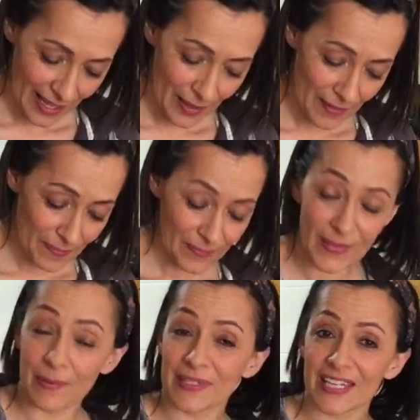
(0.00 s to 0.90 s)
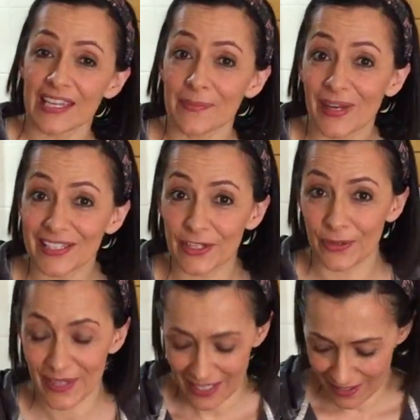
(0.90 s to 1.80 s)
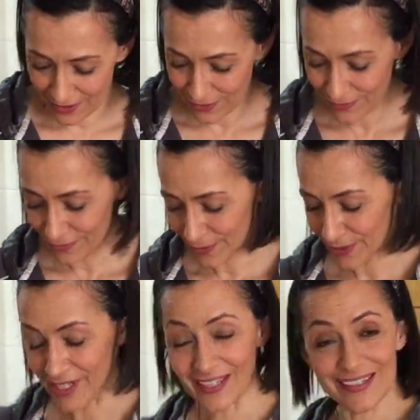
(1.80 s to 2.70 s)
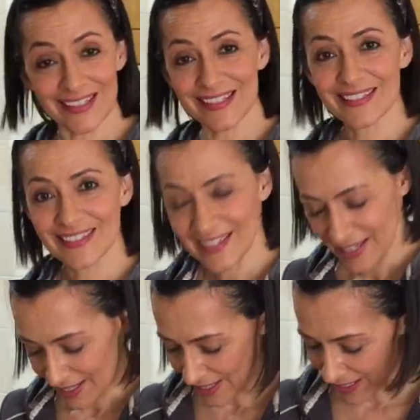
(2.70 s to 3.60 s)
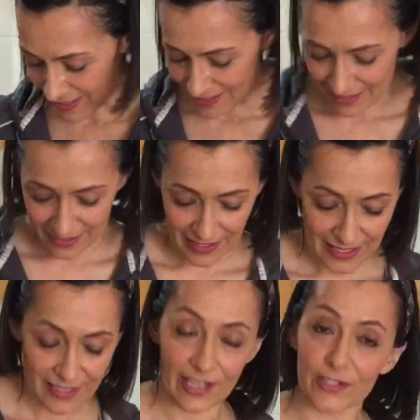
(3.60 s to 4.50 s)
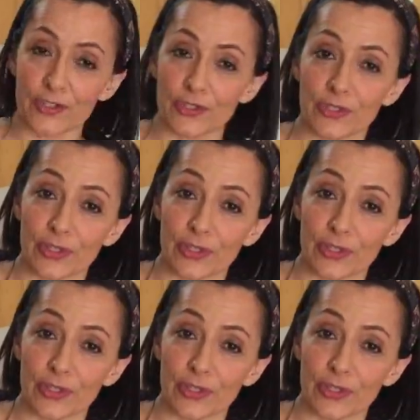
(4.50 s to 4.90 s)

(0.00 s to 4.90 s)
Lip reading: I'm tucking my dough in now for the night, and it's going to